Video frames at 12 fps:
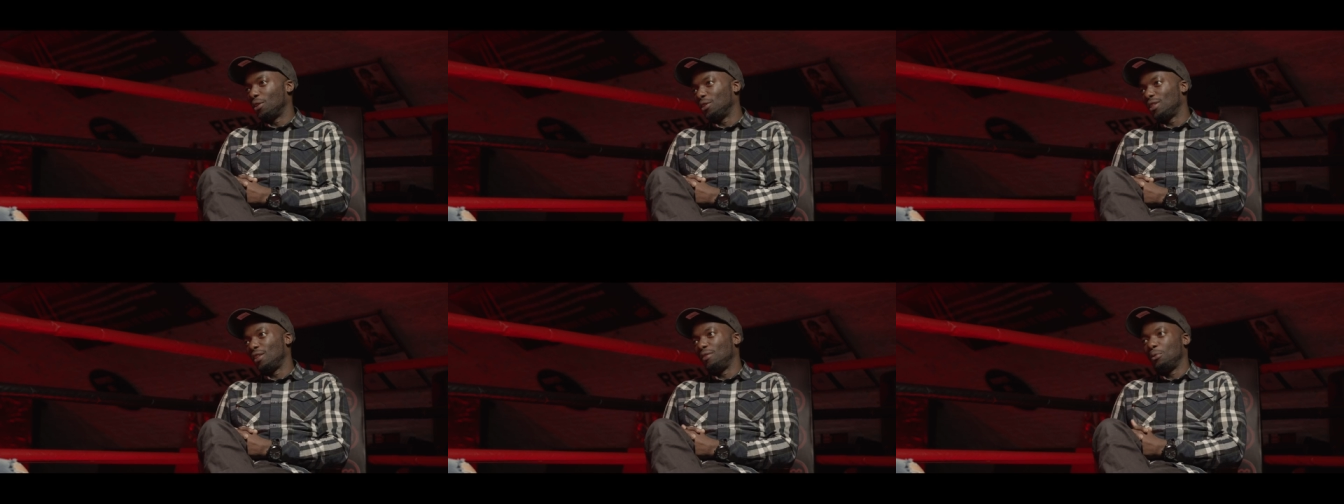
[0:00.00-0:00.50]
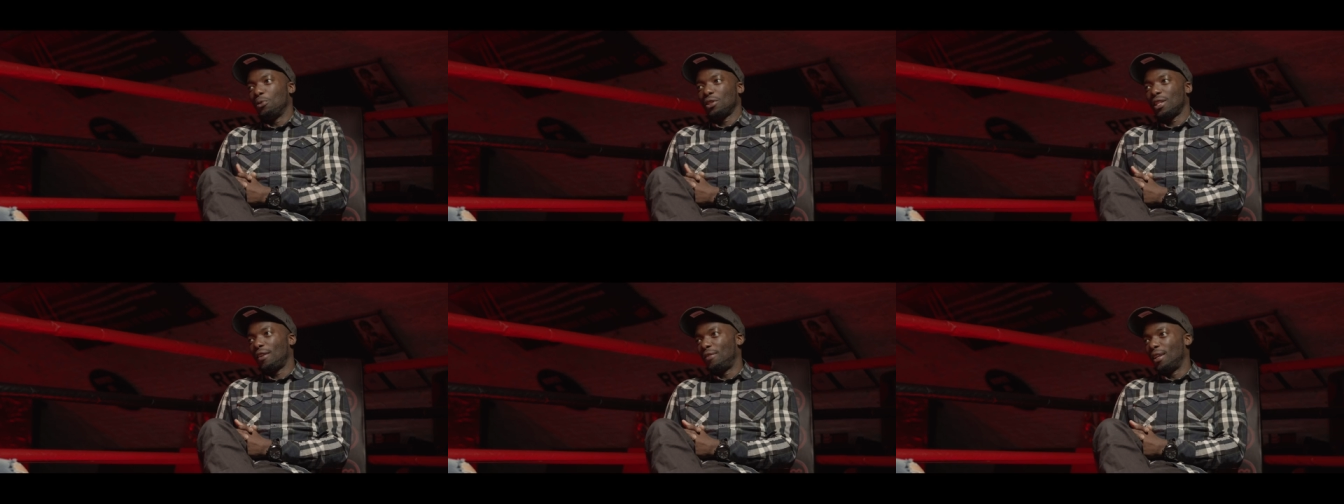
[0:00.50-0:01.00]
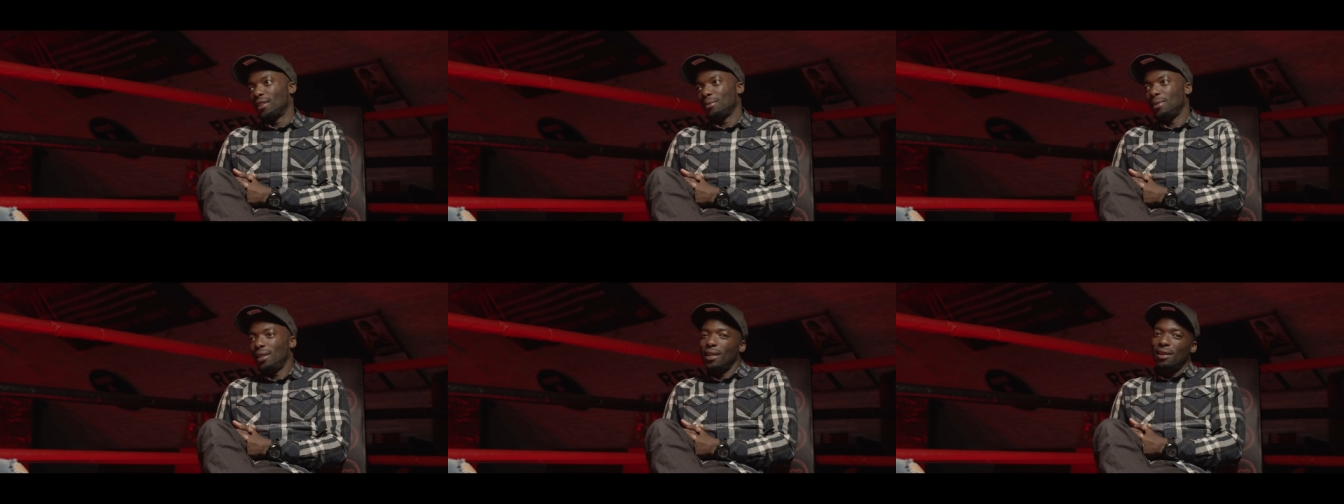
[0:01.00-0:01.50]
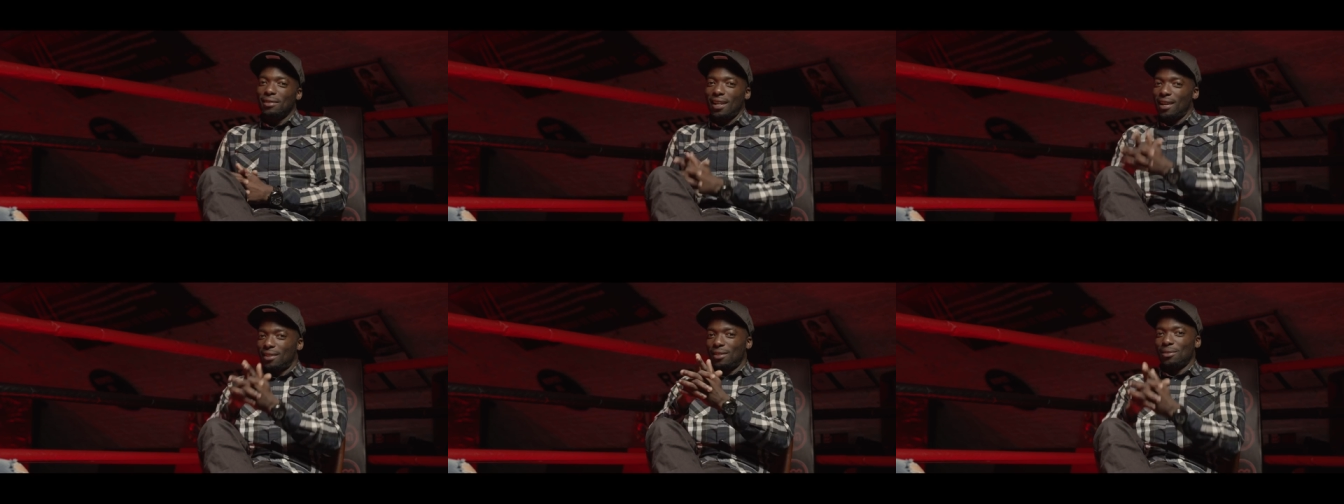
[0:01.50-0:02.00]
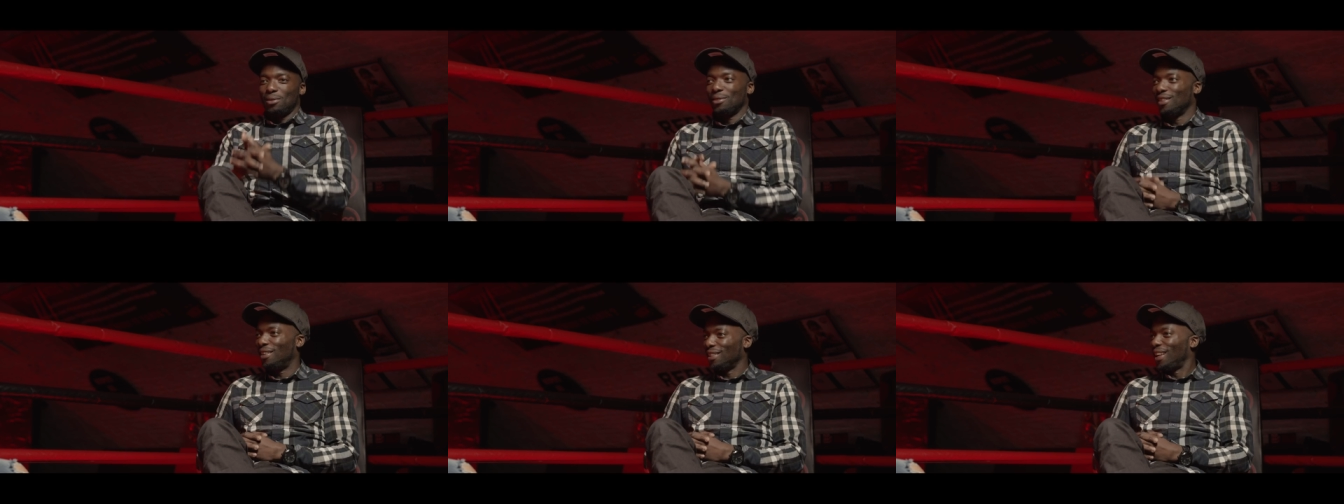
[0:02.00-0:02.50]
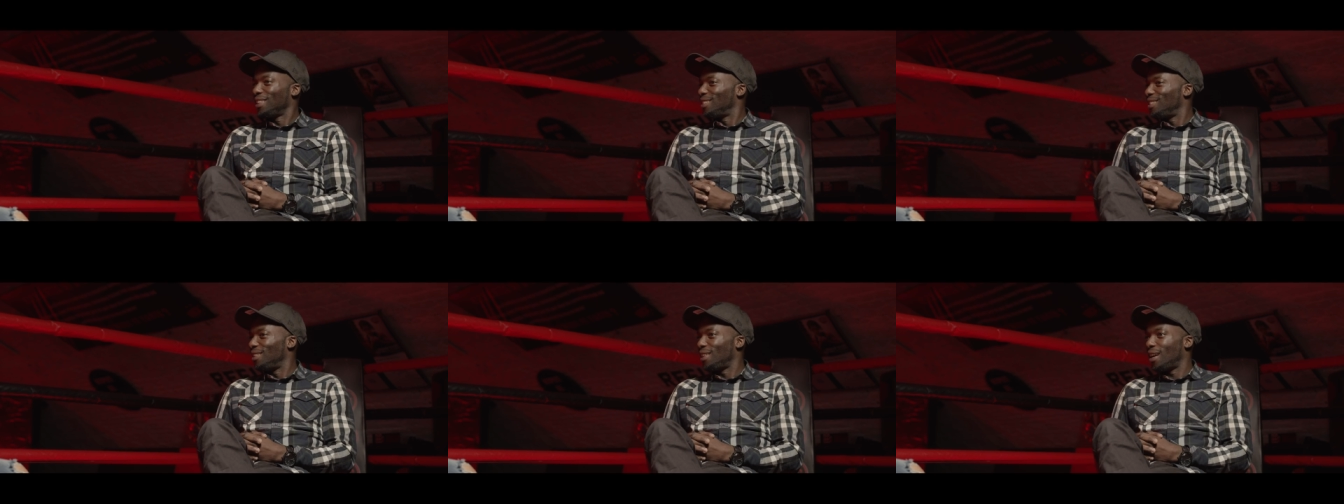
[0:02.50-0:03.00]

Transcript: turn on TV and watch the athletics. I'm like, yeah, I'd like to do